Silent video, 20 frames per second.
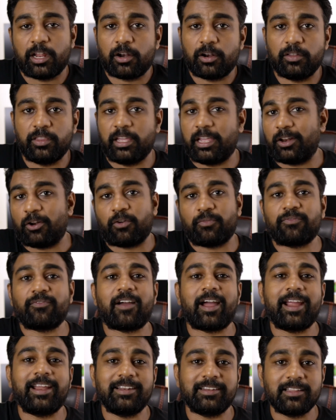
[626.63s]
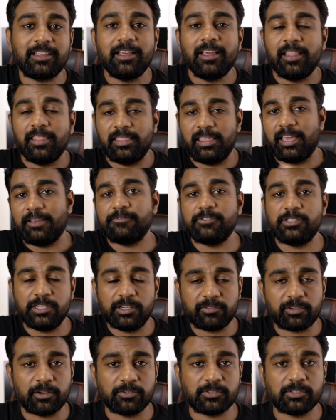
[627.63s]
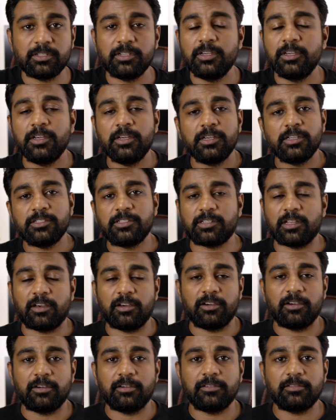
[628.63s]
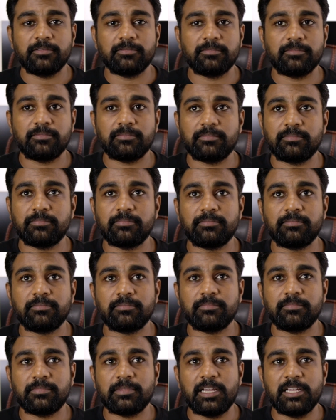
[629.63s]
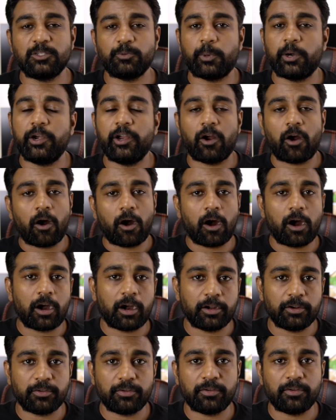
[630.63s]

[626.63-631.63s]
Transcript: They cannot find the F0s. So it's very hard.